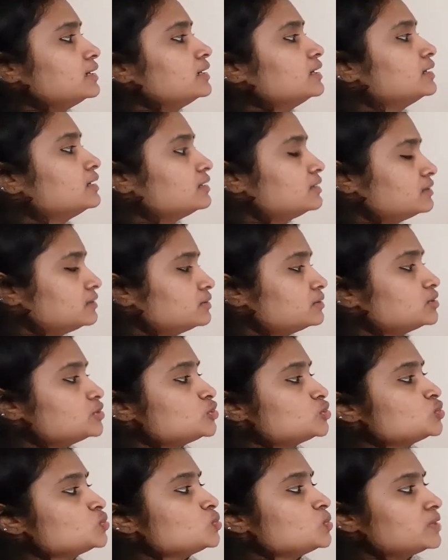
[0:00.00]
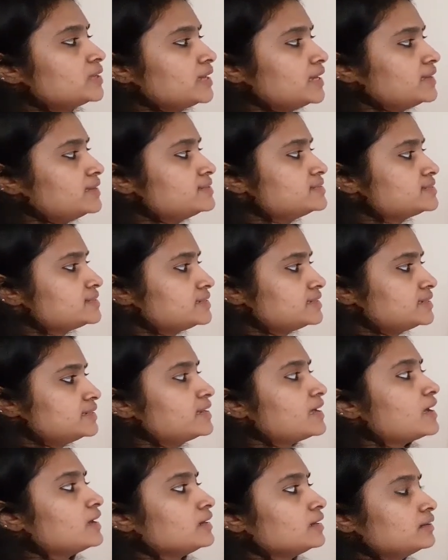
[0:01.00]
uh, two gains in the
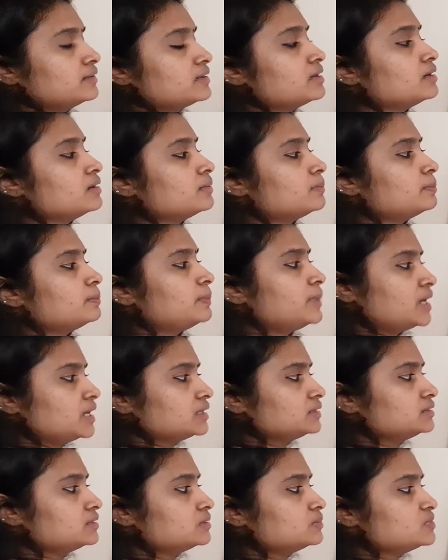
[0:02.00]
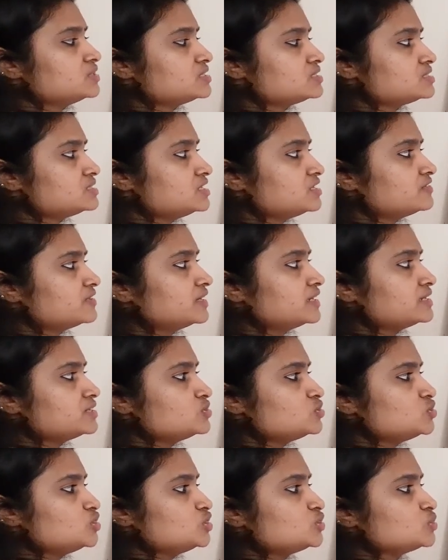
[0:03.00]
direct path which is G1
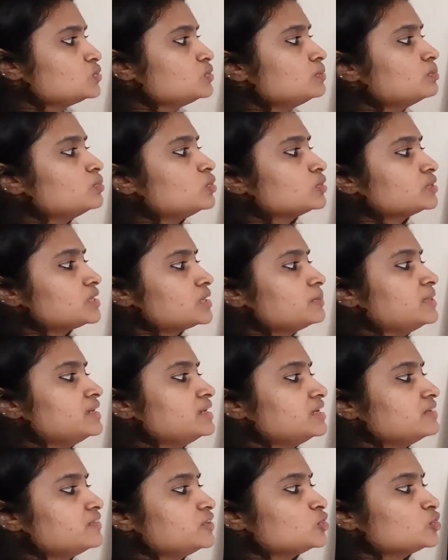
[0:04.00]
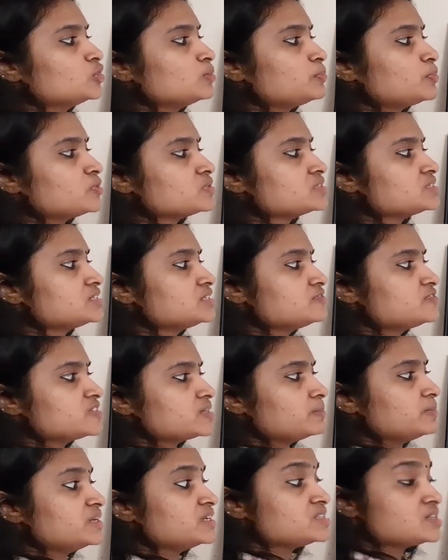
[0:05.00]
and G2. Both are being given to the positive
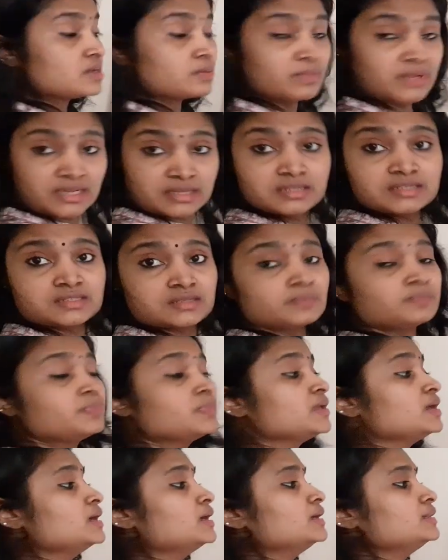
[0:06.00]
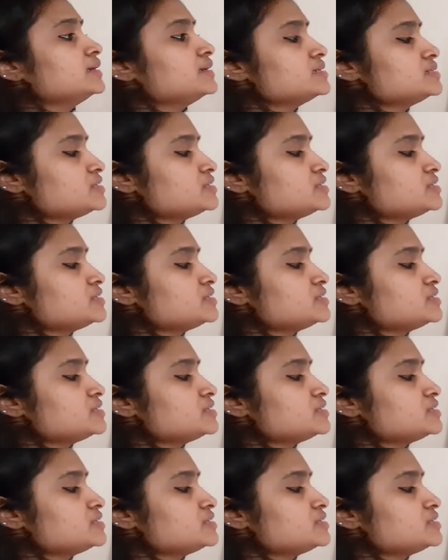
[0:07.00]
summing terminals. And there